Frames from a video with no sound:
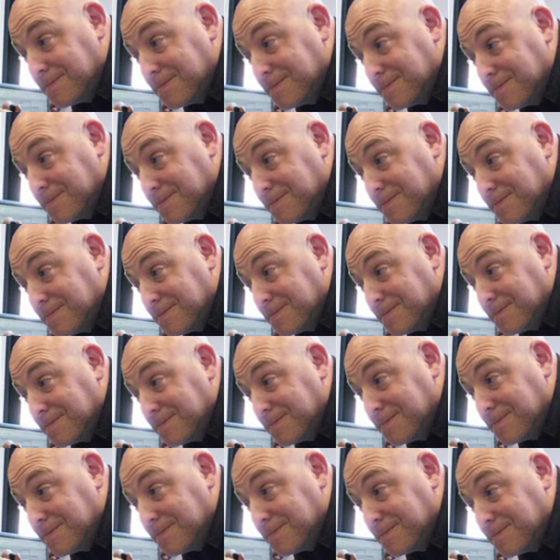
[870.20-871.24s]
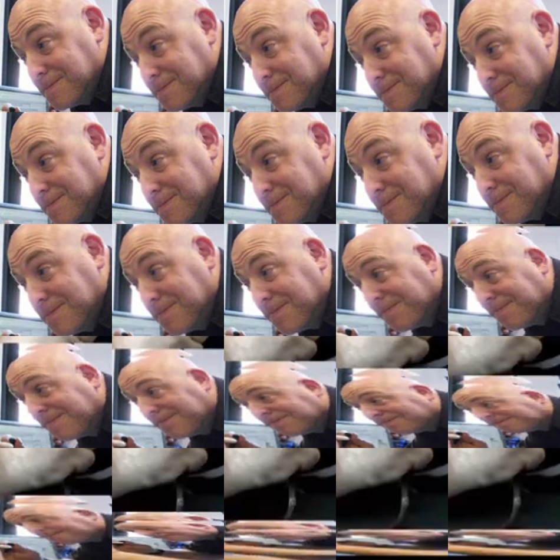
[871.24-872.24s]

No words are spoken by the person on screen.